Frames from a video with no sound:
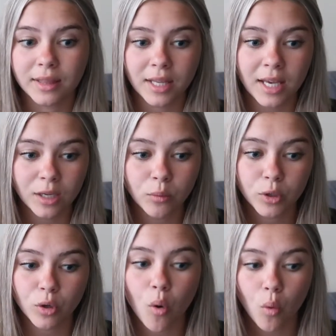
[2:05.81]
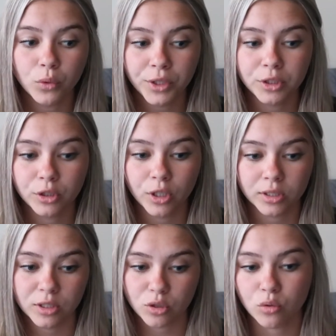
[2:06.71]
they would only
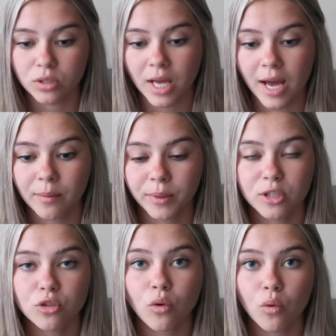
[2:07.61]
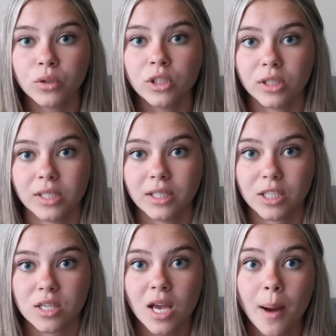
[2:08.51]
look, the schools that I applied to only looked at these,